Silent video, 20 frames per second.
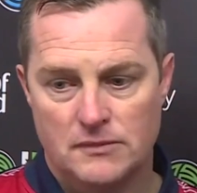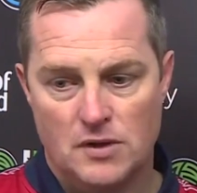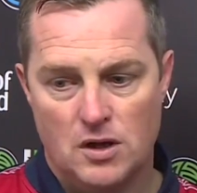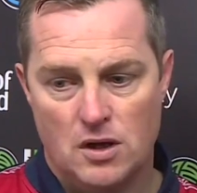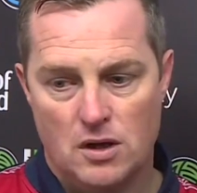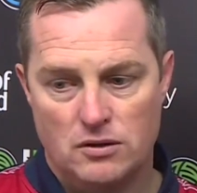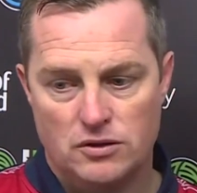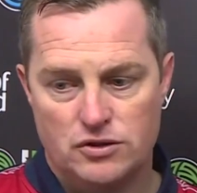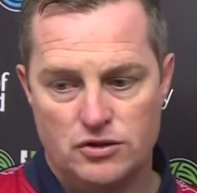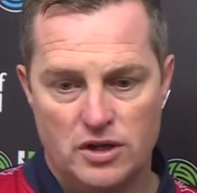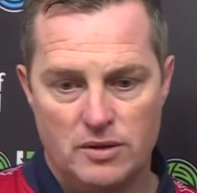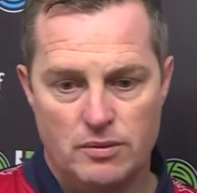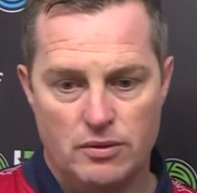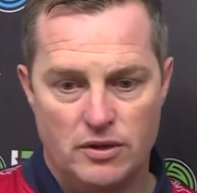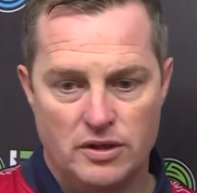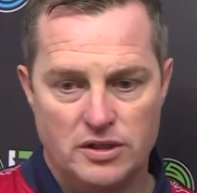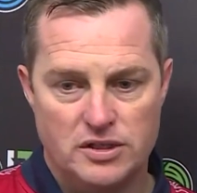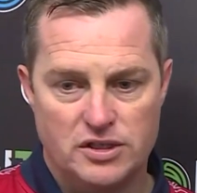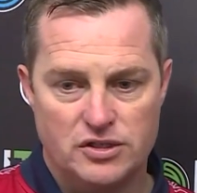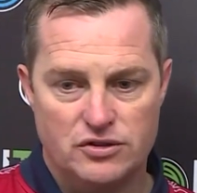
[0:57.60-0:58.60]
No, 3
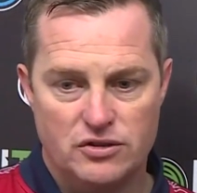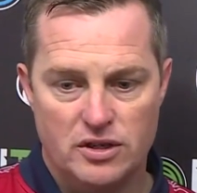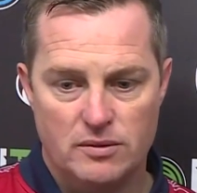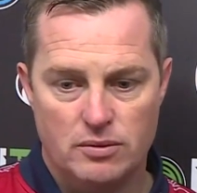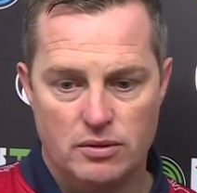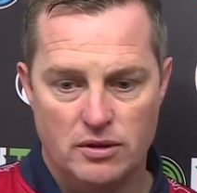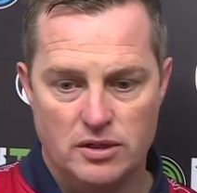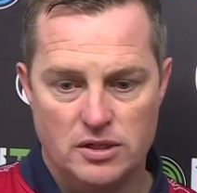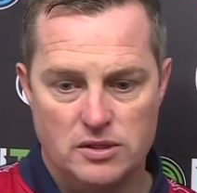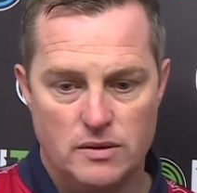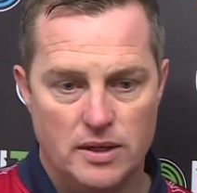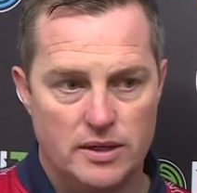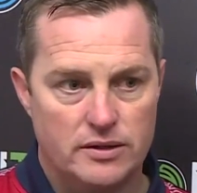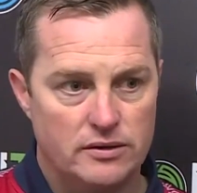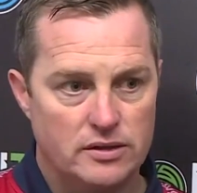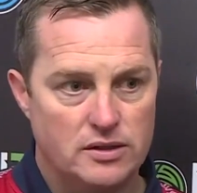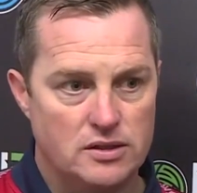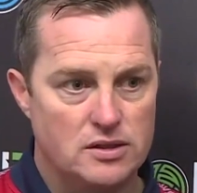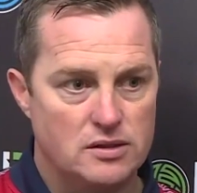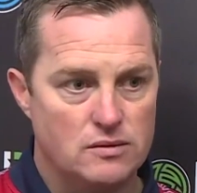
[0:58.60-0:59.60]
points is 3 points,
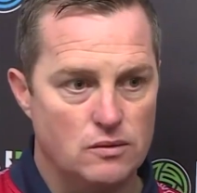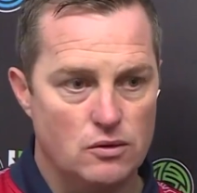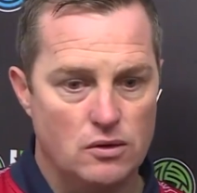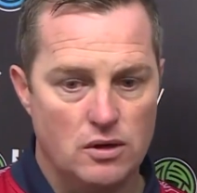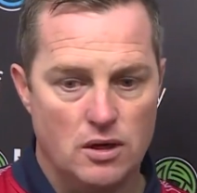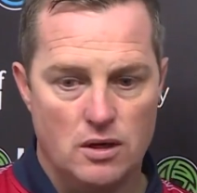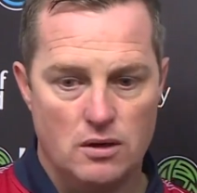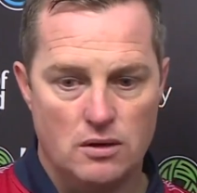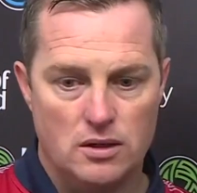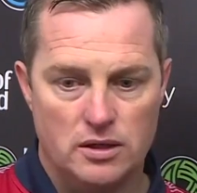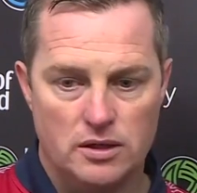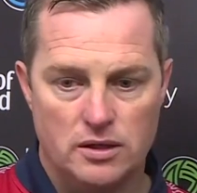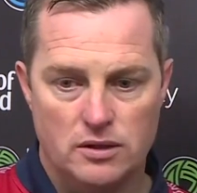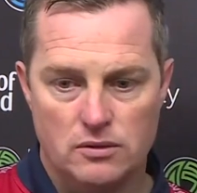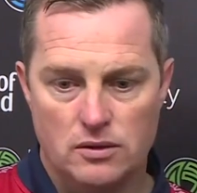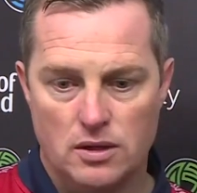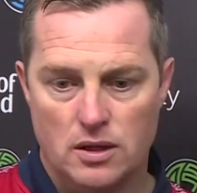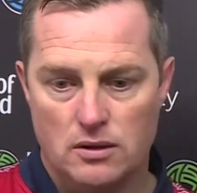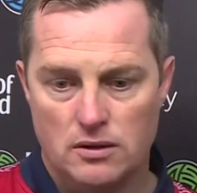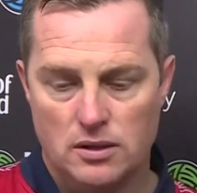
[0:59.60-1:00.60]
whether it's 1 goal or
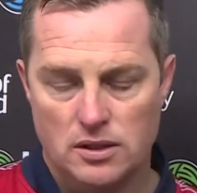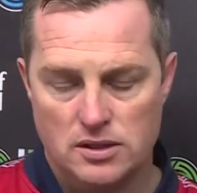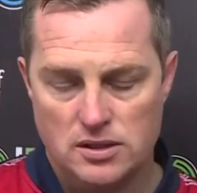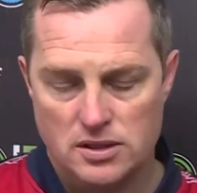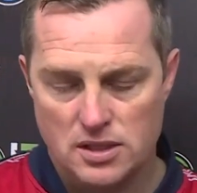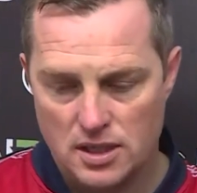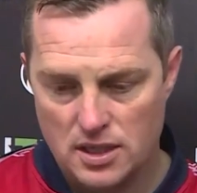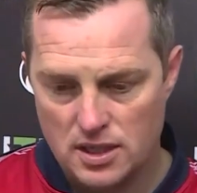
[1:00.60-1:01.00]
2 goals.